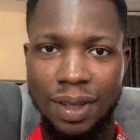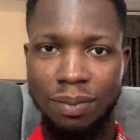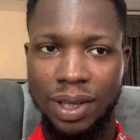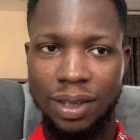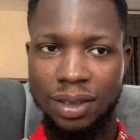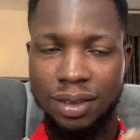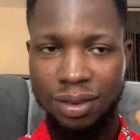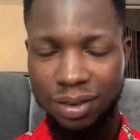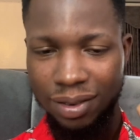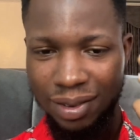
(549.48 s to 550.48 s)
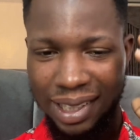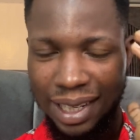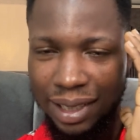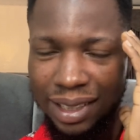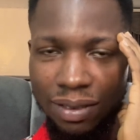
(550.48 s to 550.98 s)
because they
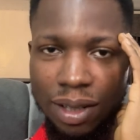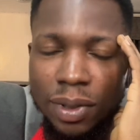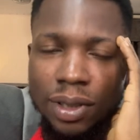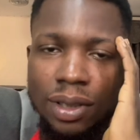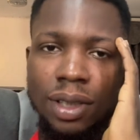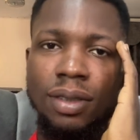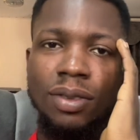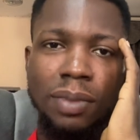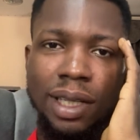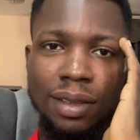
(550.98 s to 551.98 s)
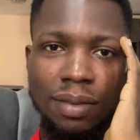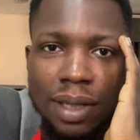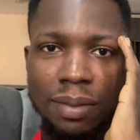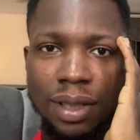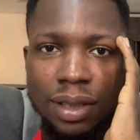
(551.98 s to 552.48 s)
can never be understood by the normal
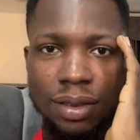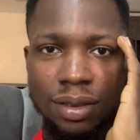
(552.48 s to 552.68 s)
man.